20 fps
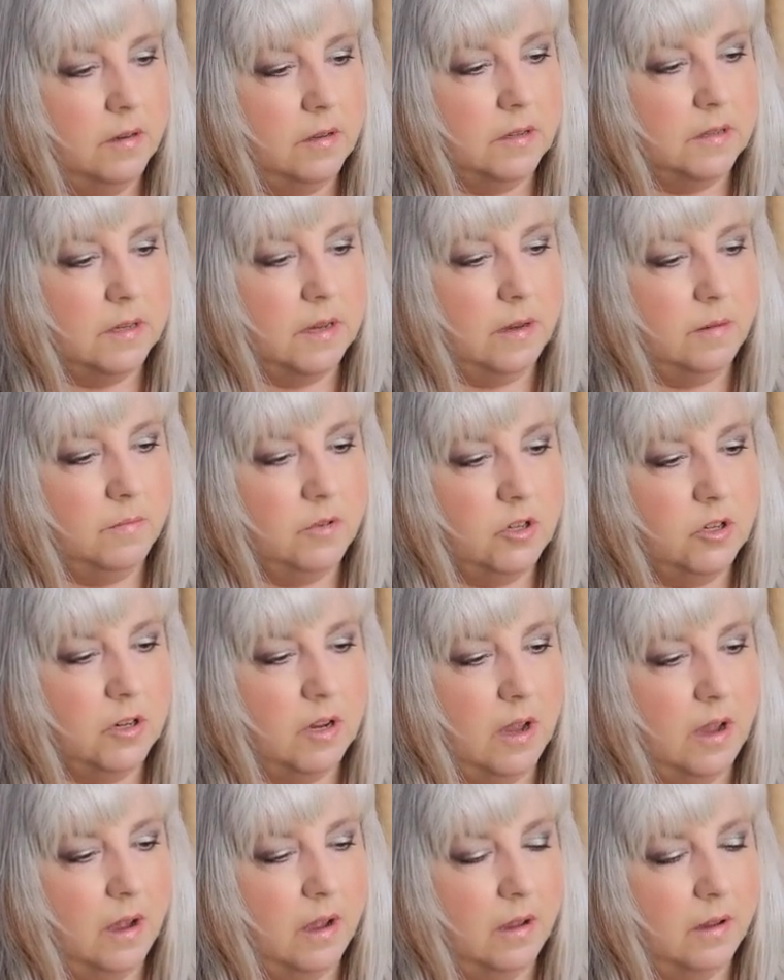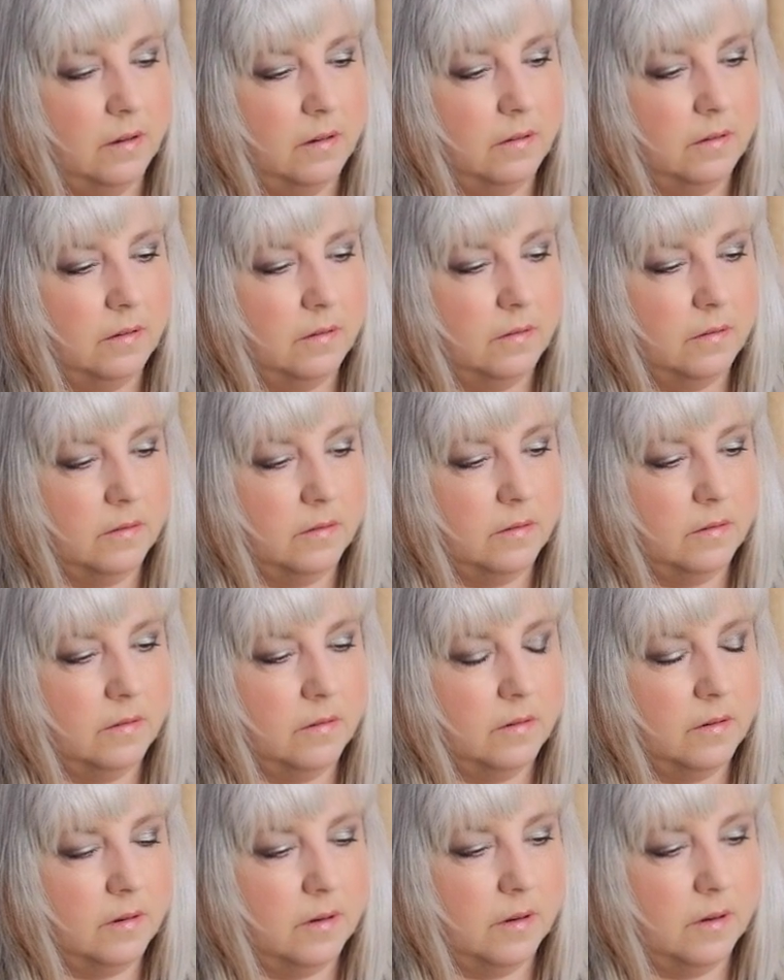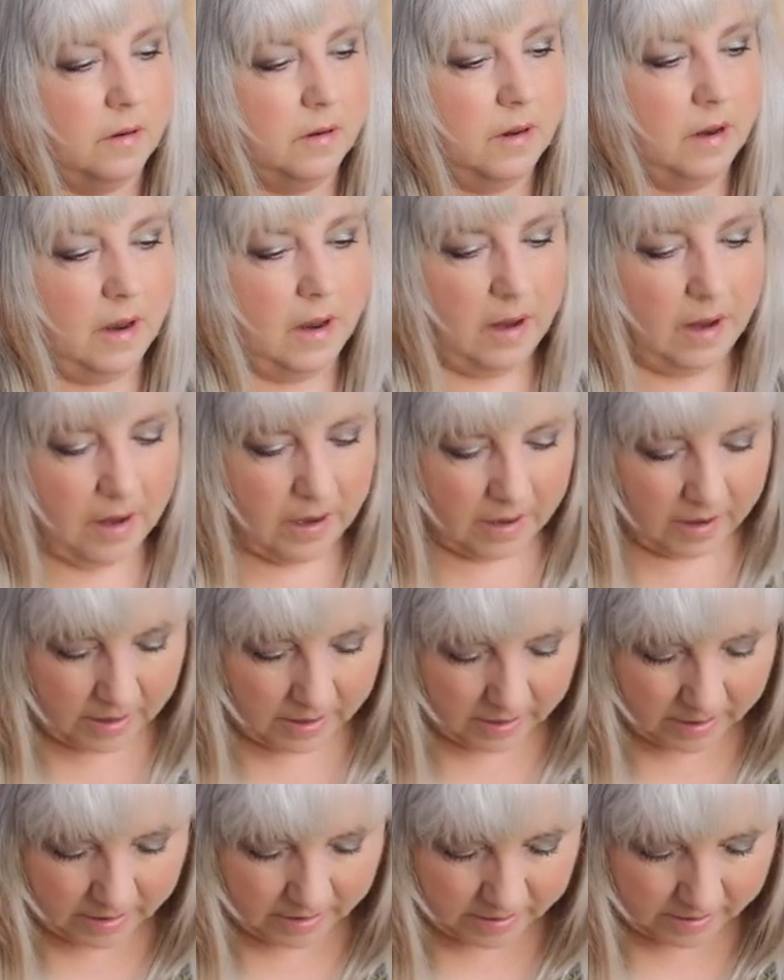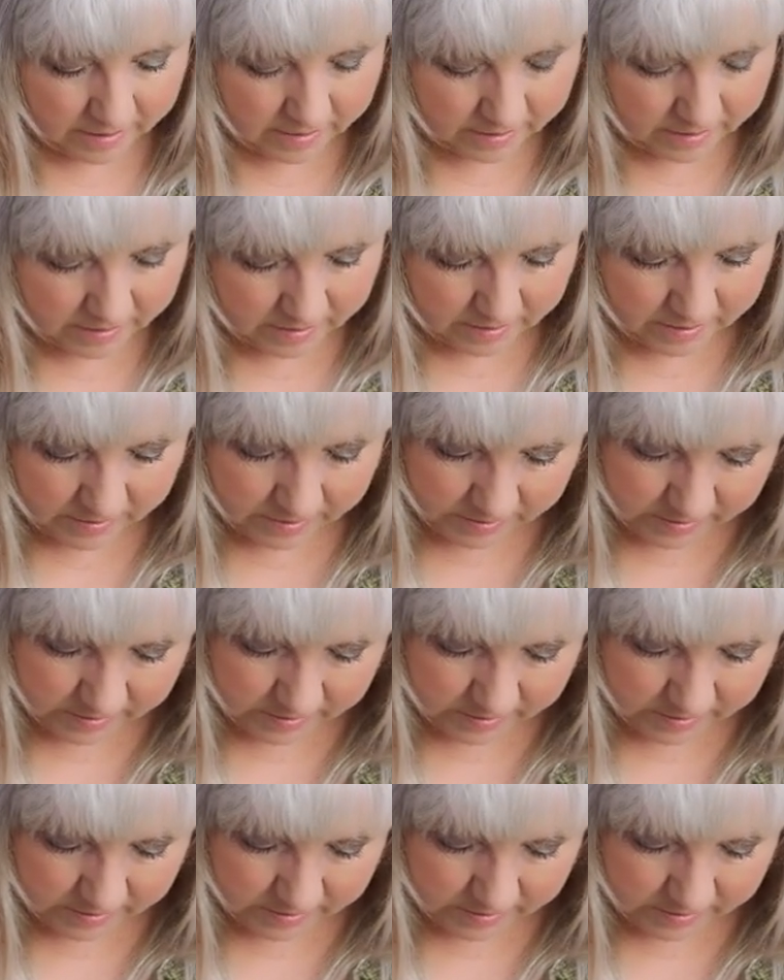same shot. And